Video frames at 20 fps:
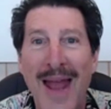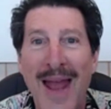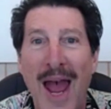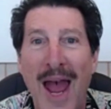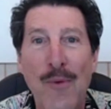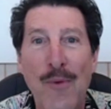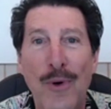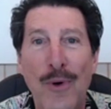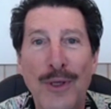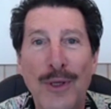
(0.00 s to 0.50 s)

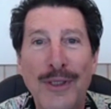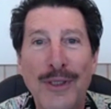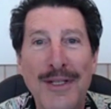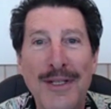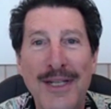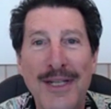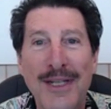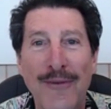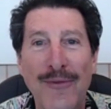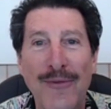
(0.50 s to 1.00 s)
and worked on
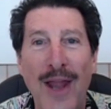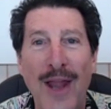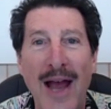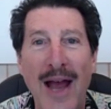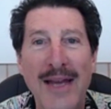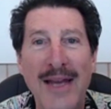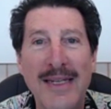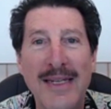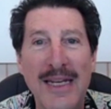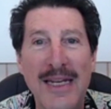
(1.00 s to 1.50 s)
several
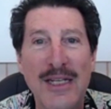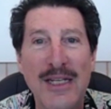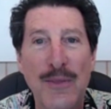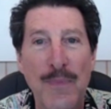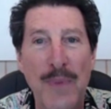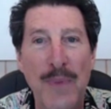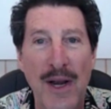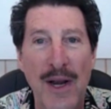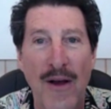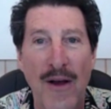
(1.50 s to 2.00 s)
IT
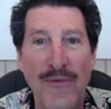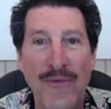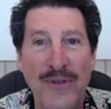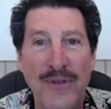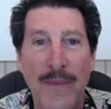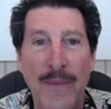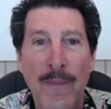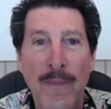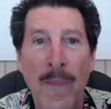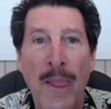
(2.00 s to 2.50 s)
spinoffs
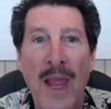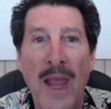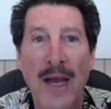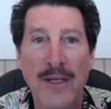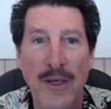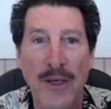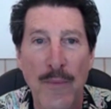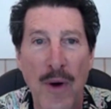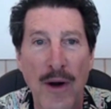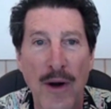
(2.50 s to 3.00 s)

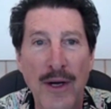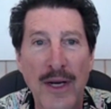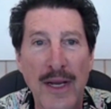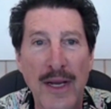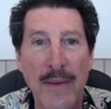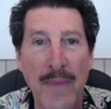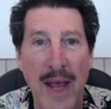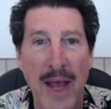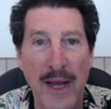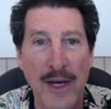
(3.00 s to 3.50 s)
as a
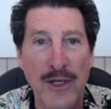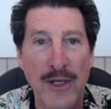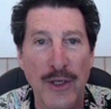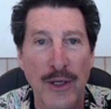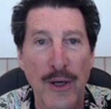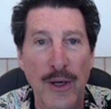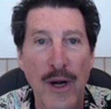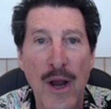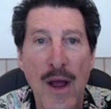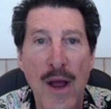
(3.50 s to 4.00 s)
marketing
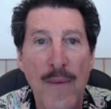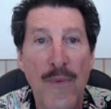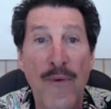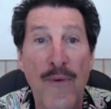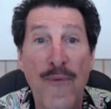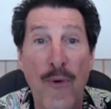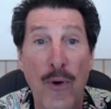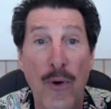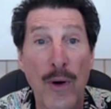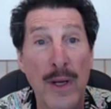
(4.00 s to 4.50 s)
manager
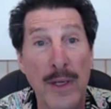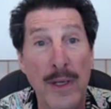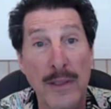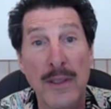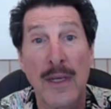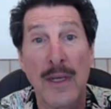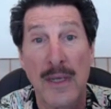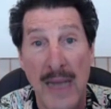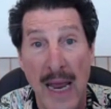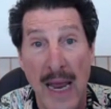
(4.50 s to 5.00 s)
before
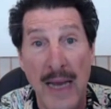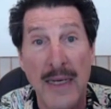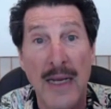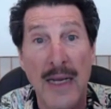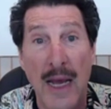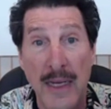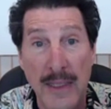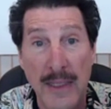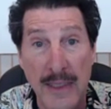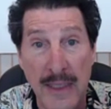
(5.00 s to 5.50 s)
his dad
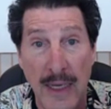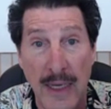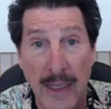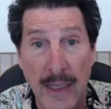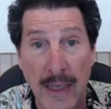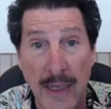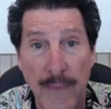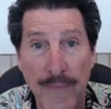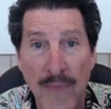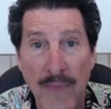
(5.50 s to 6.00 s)
got
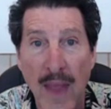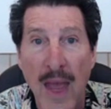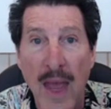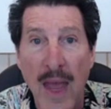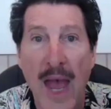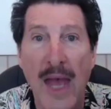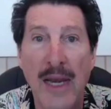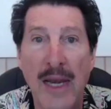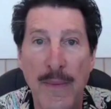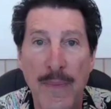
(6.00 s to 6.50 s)
sick
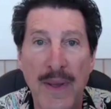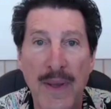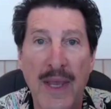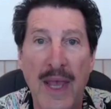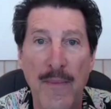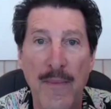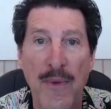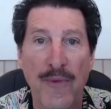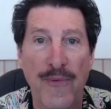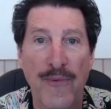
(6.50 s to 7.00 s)
and he
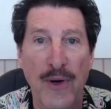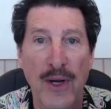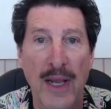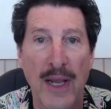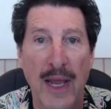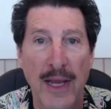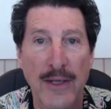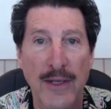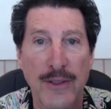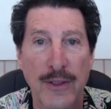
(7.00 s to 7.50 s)
became a
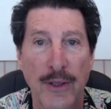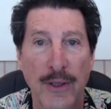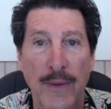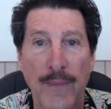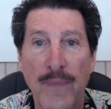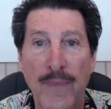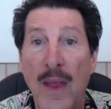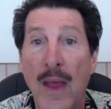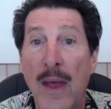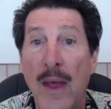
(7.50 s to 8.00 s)
freelancer.
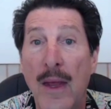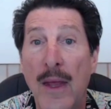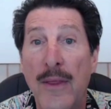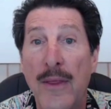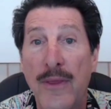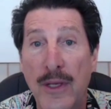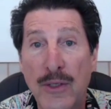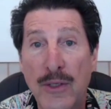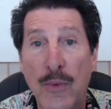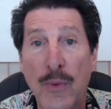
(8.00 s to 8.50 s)

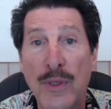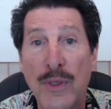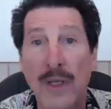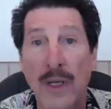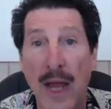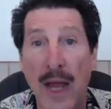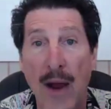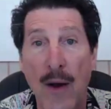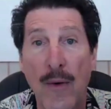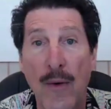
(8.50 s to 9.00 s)
This was
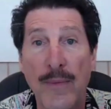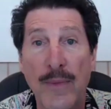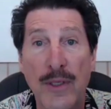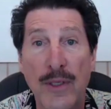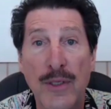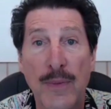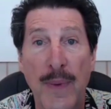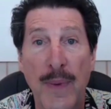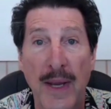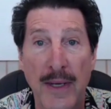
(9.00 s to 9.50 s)
allow him to
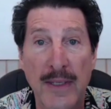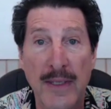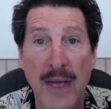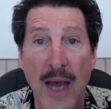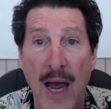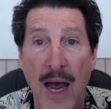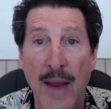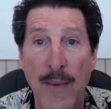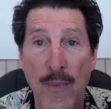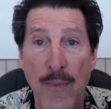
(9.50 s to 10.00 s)
spend
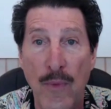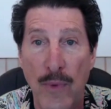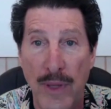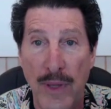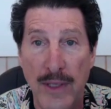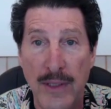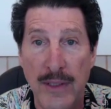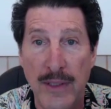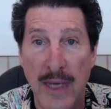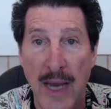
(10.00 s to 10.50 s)
time with
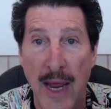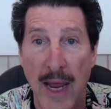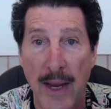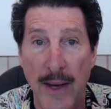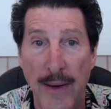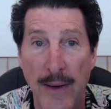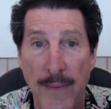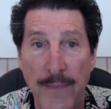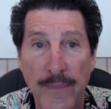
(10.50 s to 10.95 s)
his dad.